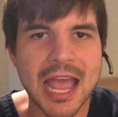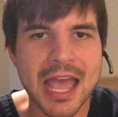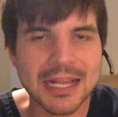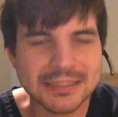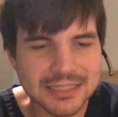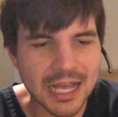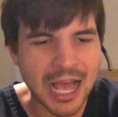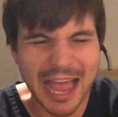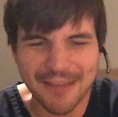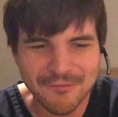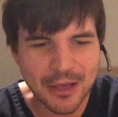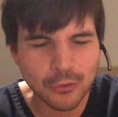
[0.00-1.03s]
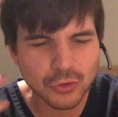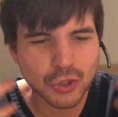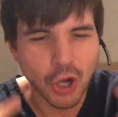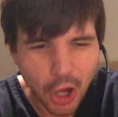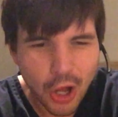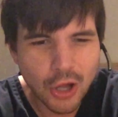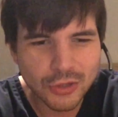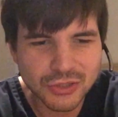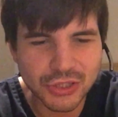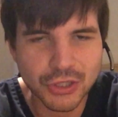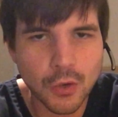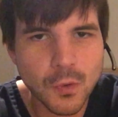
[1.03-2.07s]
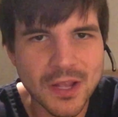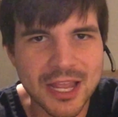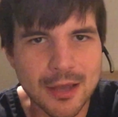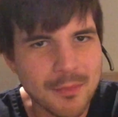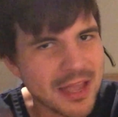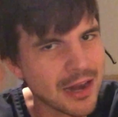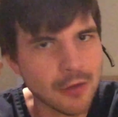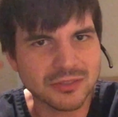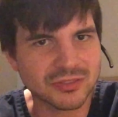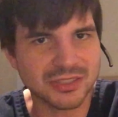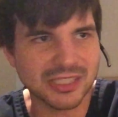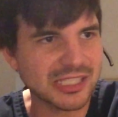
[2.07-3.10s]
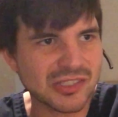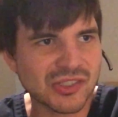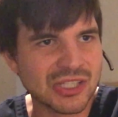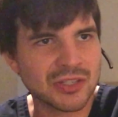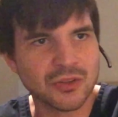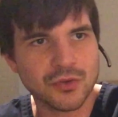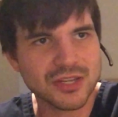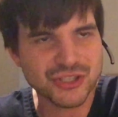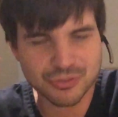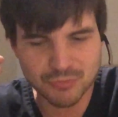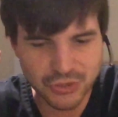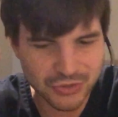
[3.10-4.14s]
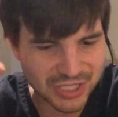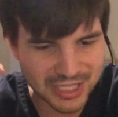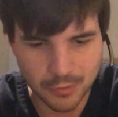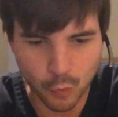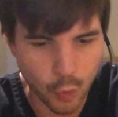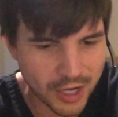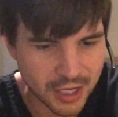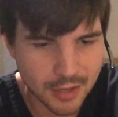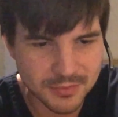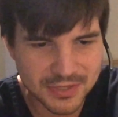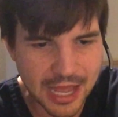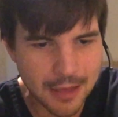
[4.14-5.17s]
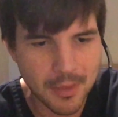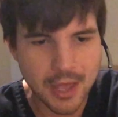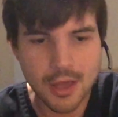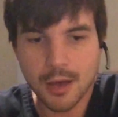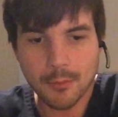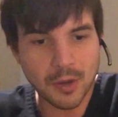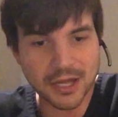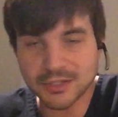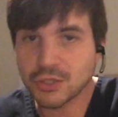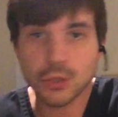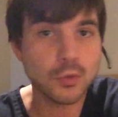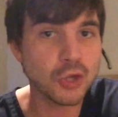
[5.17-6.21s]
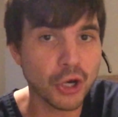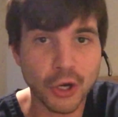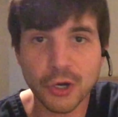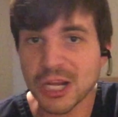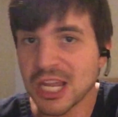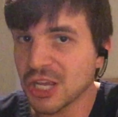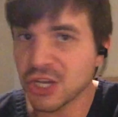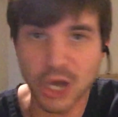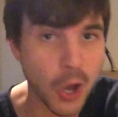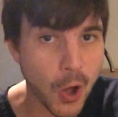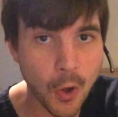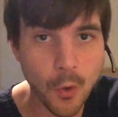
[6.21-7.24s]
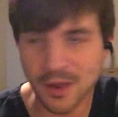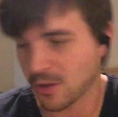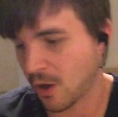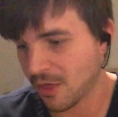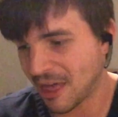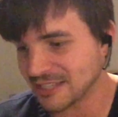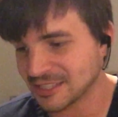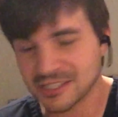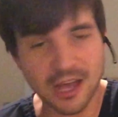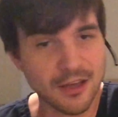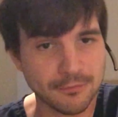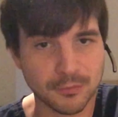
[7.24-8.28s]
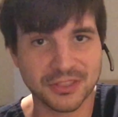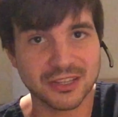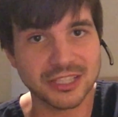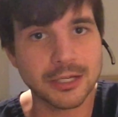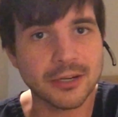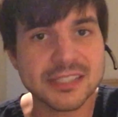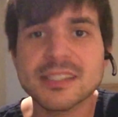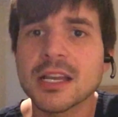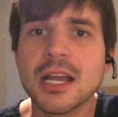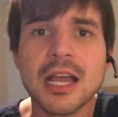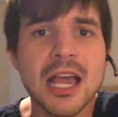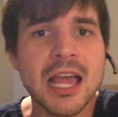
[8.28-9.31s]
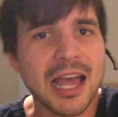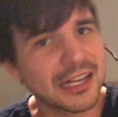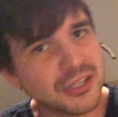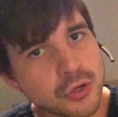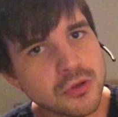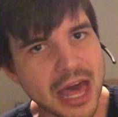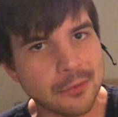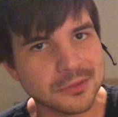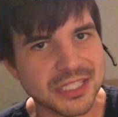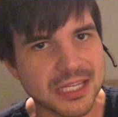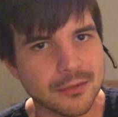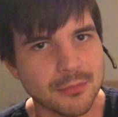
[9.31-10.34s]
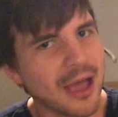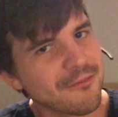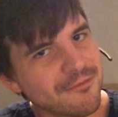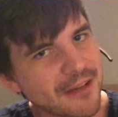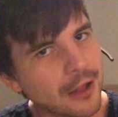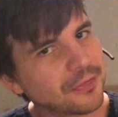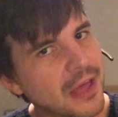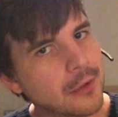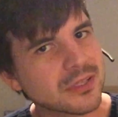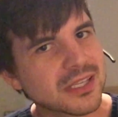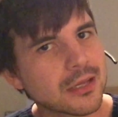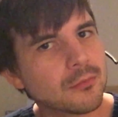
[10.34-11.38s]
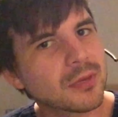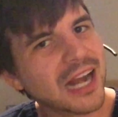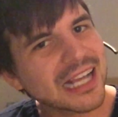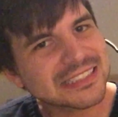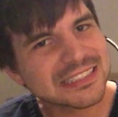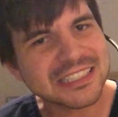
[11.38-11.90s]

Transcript: and I felt called to go to him, and I was listening to Christian music, and what comes up but "To the Hurting, Go," and all that stuff with the lyrics. I knew that was him. I felt that was him, but I